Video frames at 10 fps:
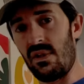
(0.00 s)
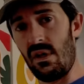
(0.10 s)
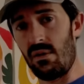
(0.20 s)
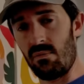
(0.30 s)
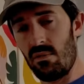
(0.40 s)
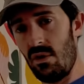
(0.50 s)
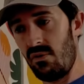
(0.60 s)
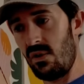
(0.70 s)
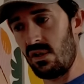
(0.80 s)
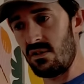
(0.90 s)
I don't know
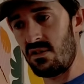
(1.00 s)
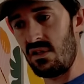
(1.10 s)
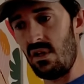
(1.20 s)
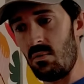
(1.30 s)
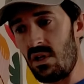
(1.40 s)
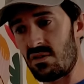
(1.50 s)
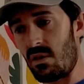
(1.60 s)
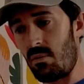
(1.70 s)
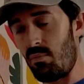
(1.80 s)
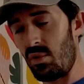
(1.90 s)
if you can see it, but it's
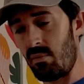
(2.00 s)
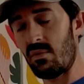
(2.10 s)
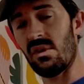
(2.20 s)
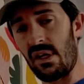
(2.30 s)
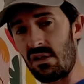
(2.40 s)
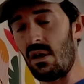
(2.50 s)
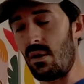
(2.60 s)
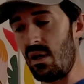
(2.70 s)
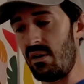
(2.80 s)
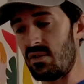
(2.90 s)
like the
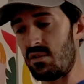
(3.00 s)
other knives.